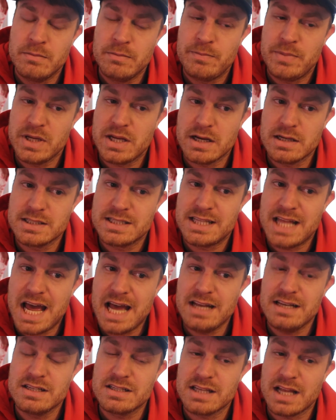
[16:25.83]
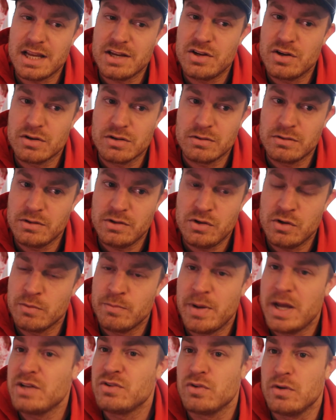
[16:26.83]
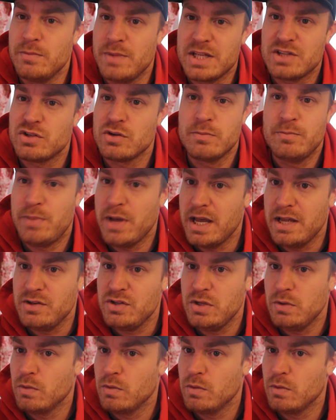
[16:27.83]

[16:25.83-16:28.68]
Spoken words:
because that is like your bedroom. That's your bed.